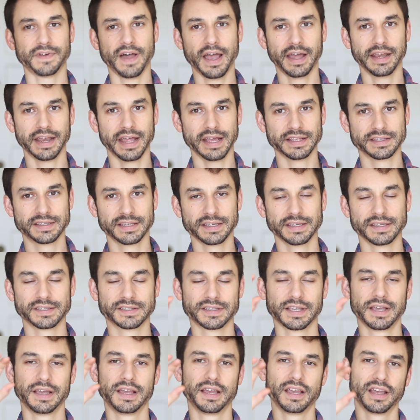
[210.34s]

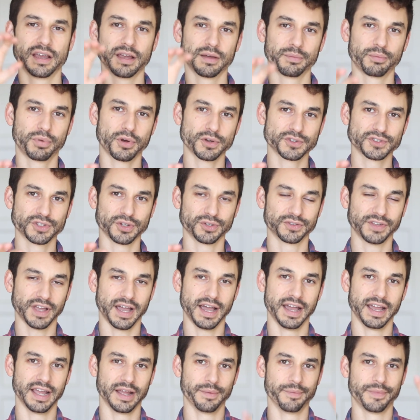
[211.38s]
finances, personal
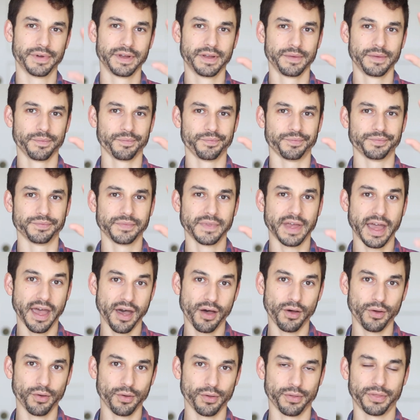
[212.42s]
time,
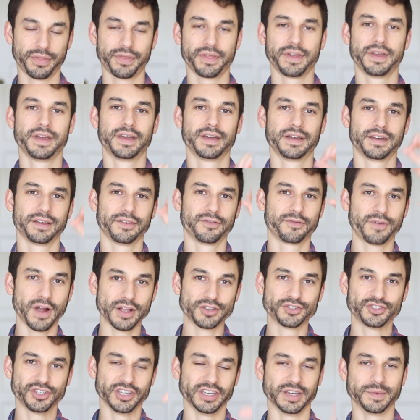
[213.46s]
health,
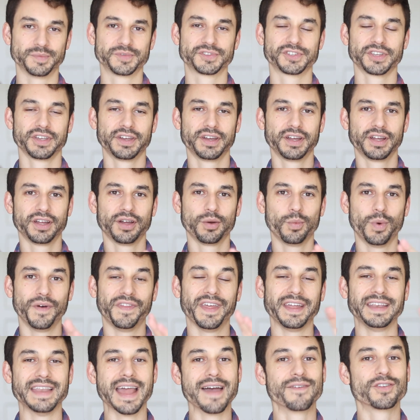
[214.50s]
friendships, what
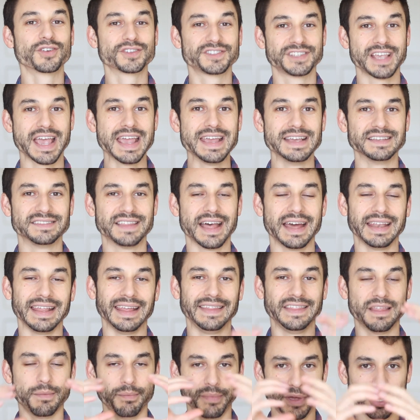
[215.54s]
they never say is that
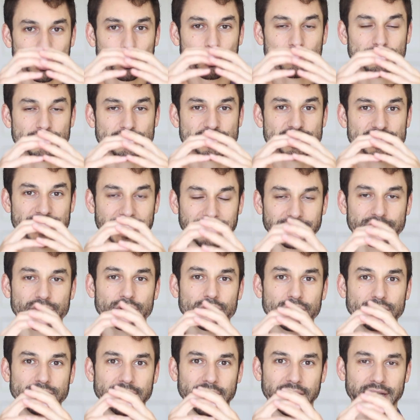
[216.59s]
in the middle, the
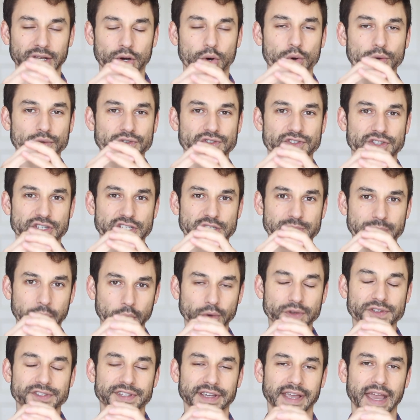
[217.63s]
center that holds the
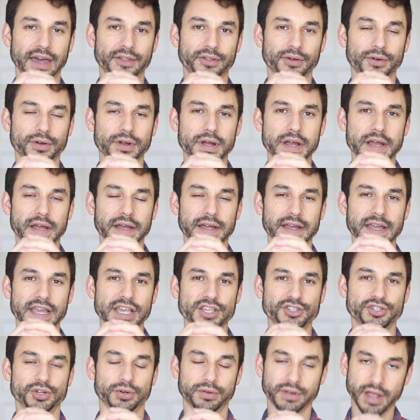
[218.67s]
spokes together is your